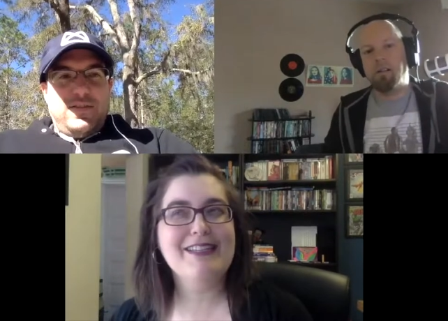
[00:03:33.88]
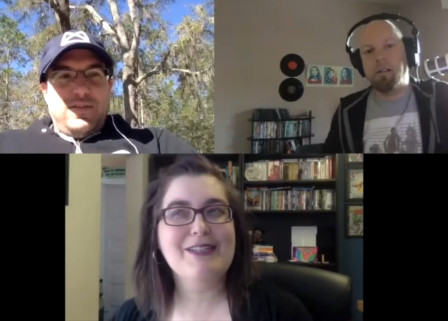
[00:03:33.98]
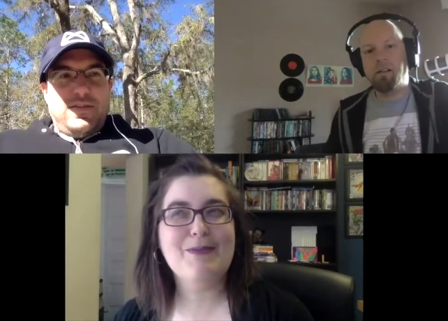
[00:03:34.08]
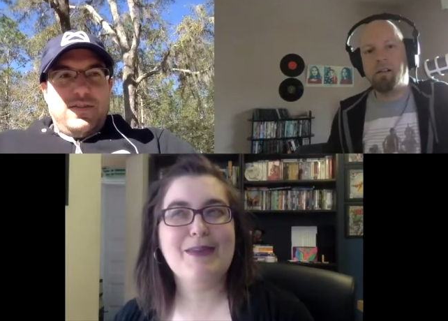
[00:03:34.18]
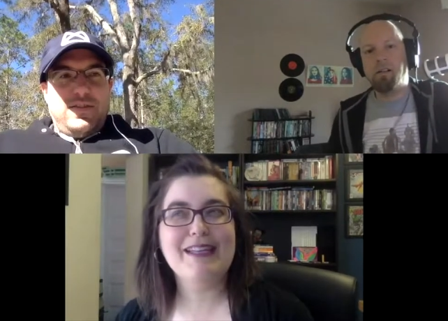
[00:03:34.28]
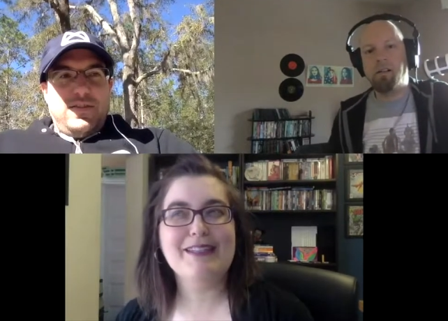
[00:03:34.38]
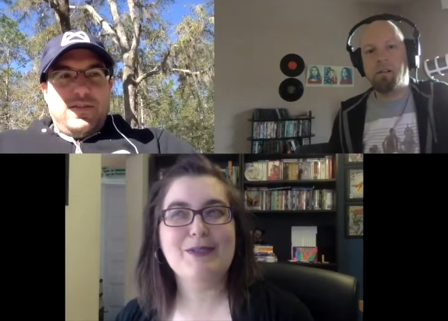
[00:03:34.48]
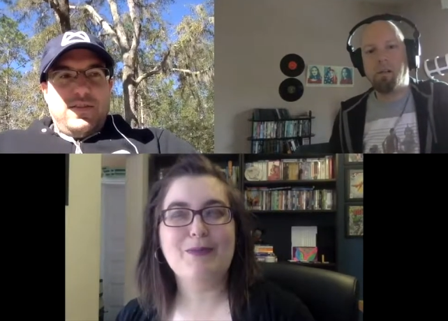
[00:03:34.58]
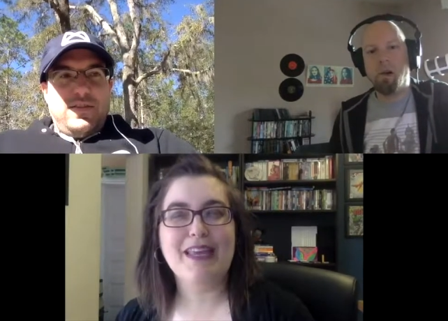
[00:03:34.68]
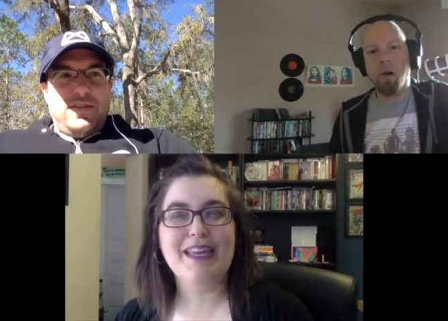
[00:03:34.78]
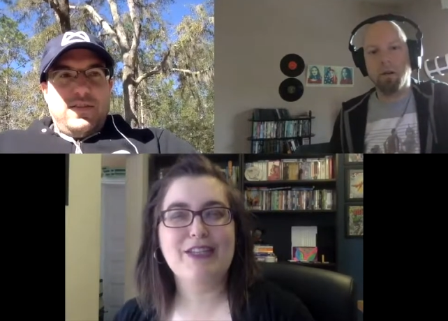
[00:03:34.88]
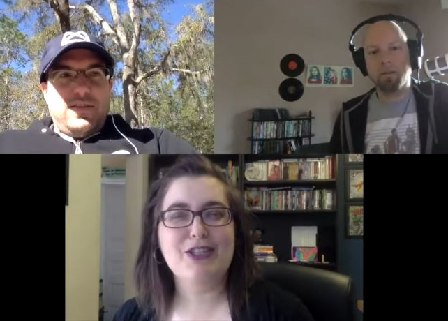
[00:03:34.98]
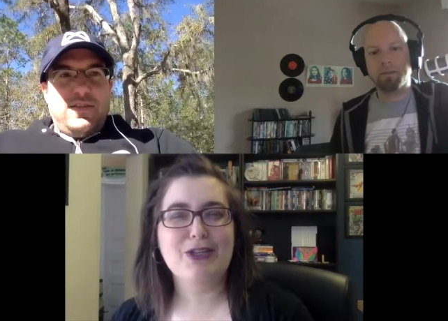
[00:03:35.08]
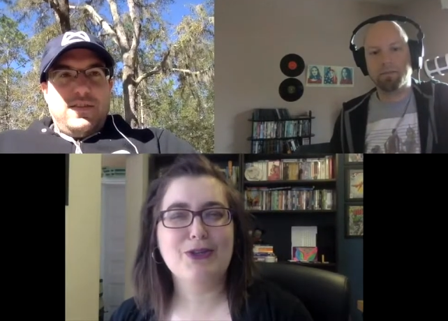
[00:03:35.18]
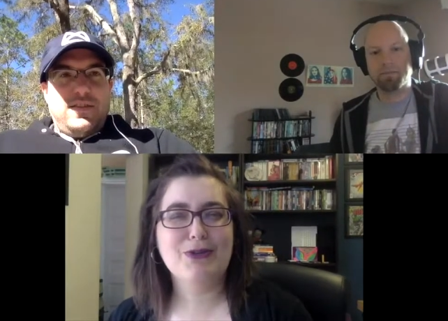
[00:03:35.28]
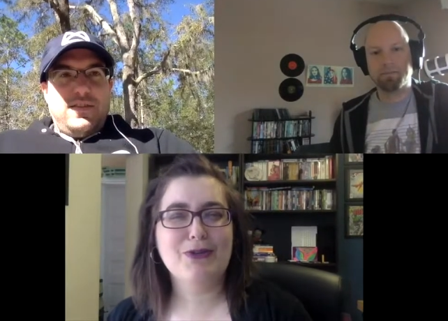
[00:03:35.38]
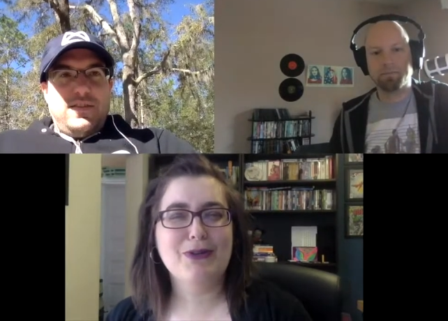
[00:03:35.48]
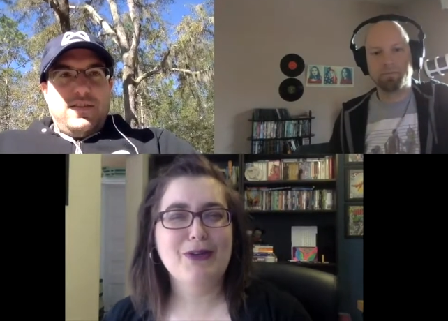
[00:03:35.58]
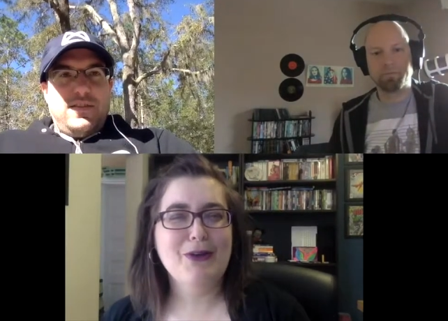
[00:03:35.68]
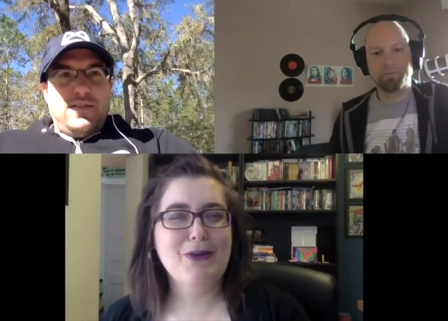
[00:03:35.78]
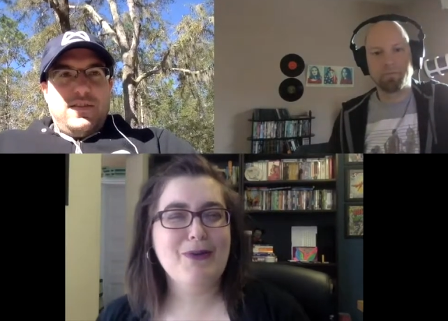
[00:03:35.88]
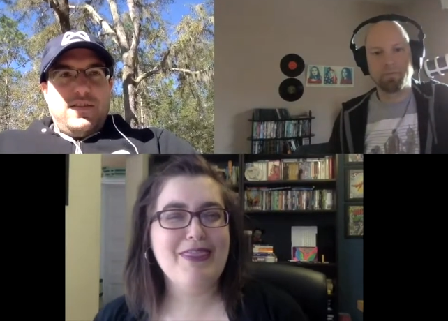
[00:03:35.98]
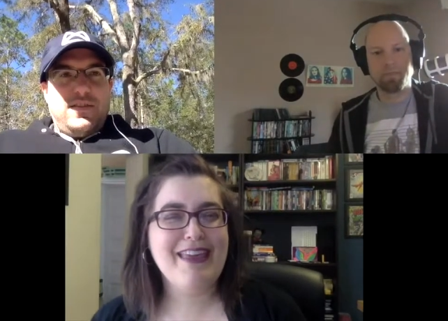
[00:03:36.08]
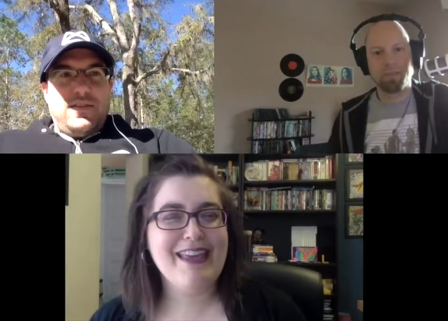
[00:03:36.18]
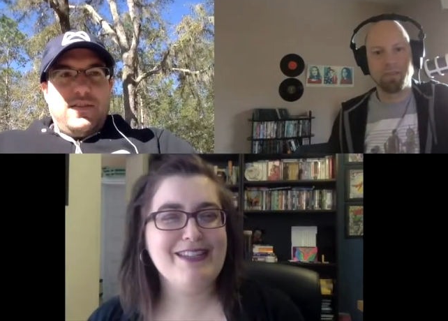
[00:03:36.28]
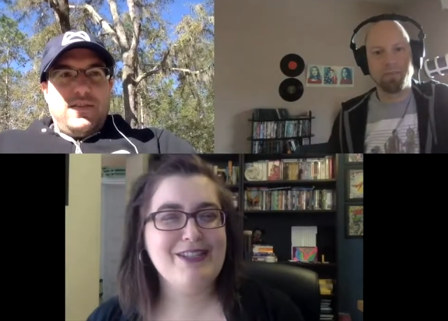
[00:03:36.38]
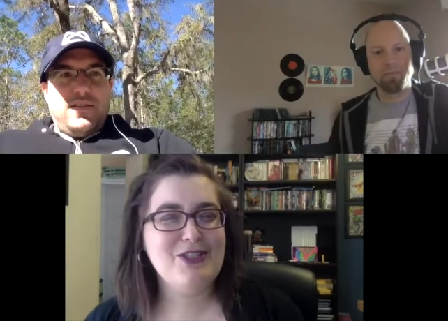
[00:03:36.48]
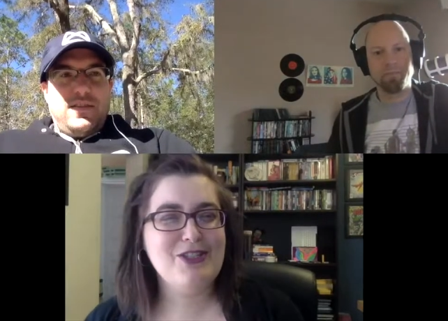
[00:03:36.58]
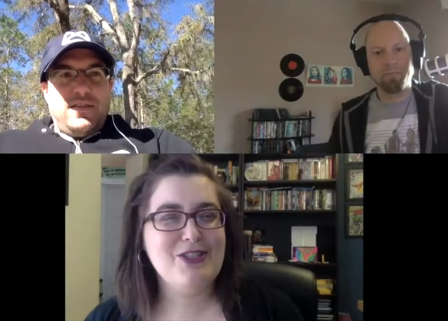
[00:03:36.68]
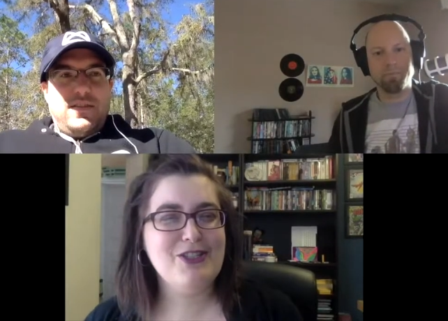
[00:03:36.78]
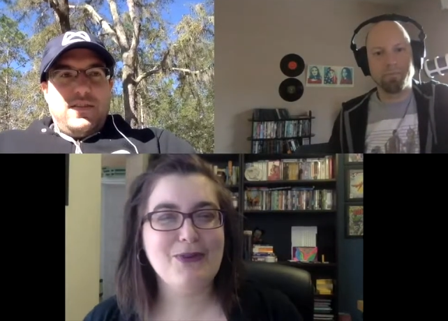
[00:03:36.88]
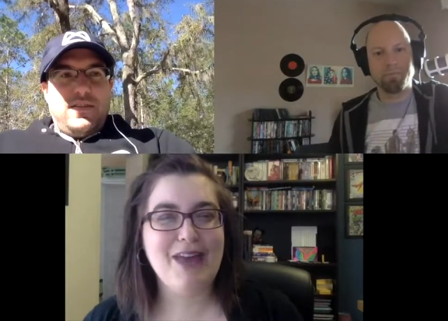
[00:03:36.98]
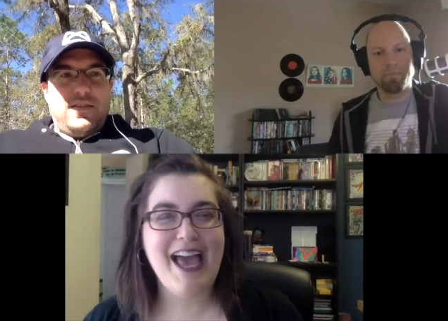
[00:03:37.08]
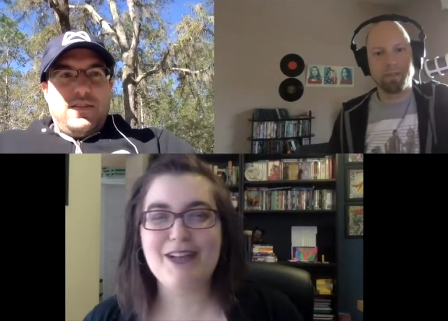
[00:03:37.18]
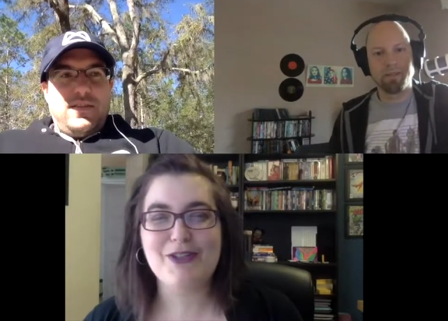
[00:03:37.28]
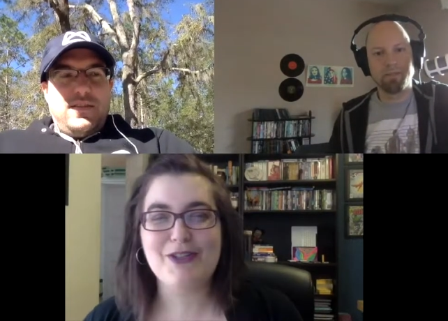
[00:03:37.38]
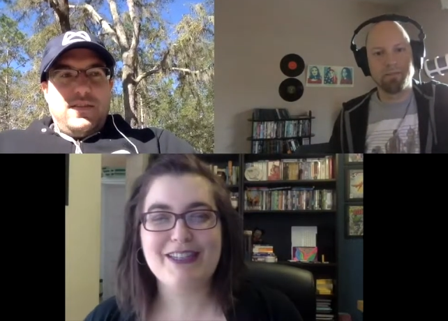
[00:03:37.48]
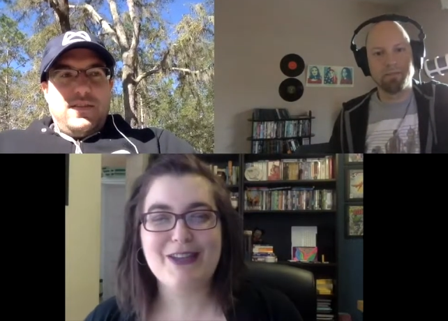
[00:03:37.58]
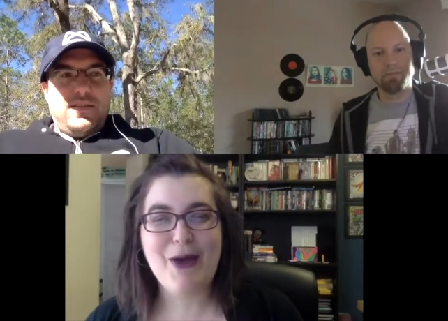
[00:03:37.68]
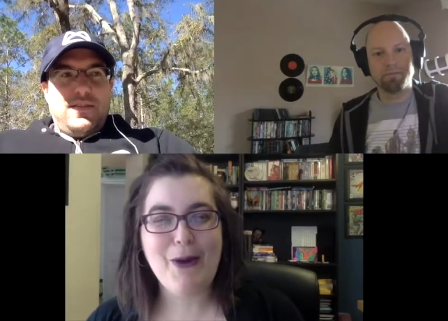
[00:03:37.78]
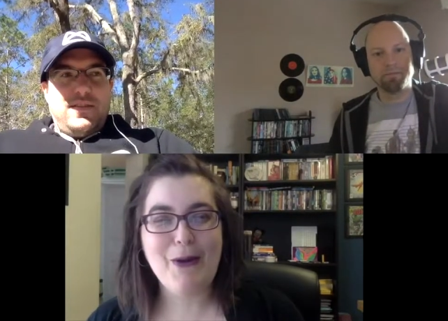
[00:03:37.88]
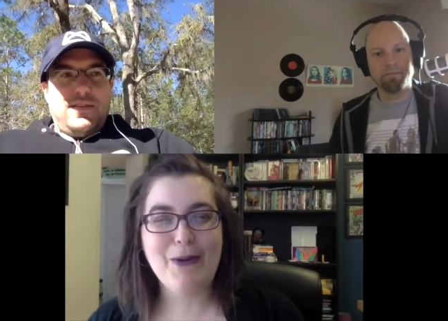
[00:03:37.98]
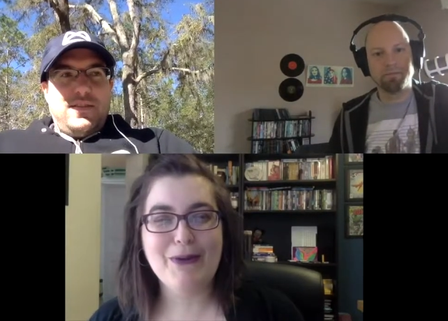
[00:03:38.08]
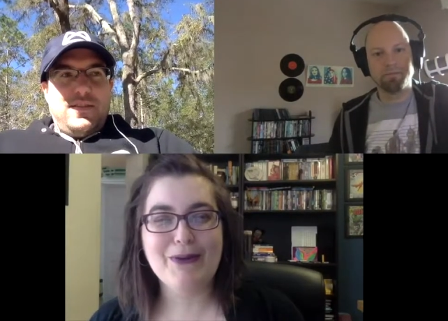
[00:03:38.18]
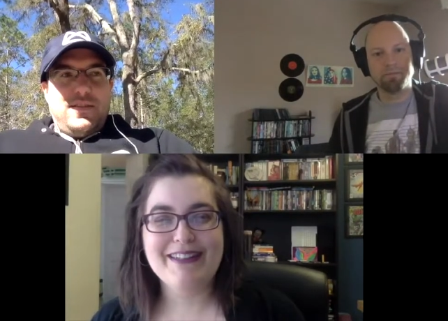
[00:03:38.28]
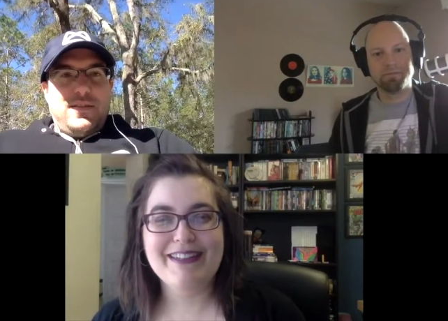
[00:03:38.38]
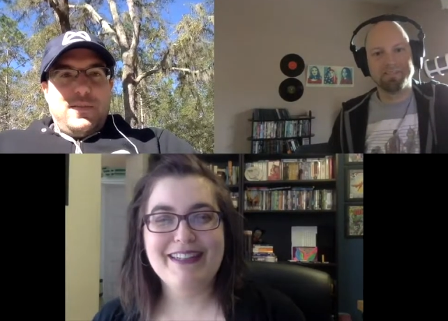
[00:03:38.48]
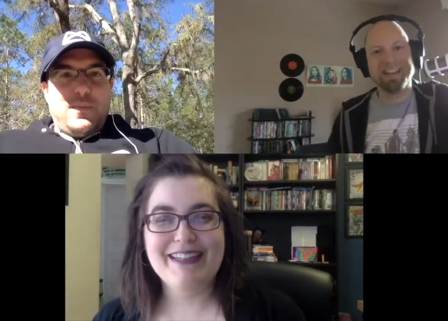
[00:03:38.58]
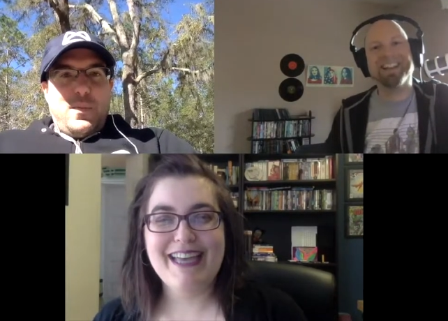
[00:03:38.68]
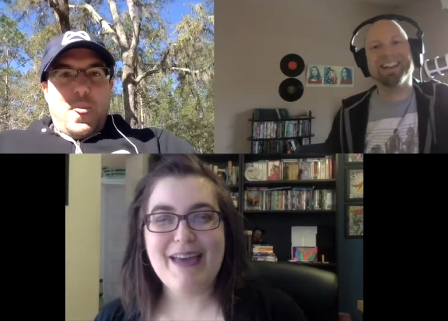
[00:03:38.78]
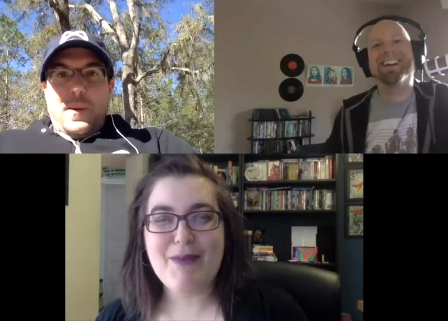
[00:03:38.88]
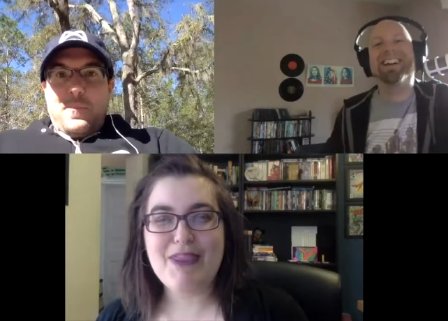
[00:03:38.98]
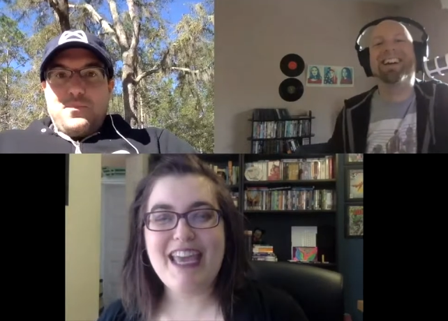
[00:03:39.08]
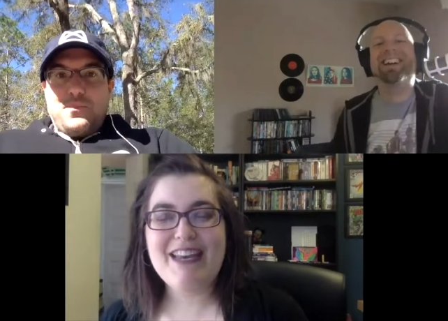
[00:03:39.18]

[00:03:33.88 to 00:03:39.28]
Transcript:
Speaker 1: to mansplain to you when they don't actually know. but, they,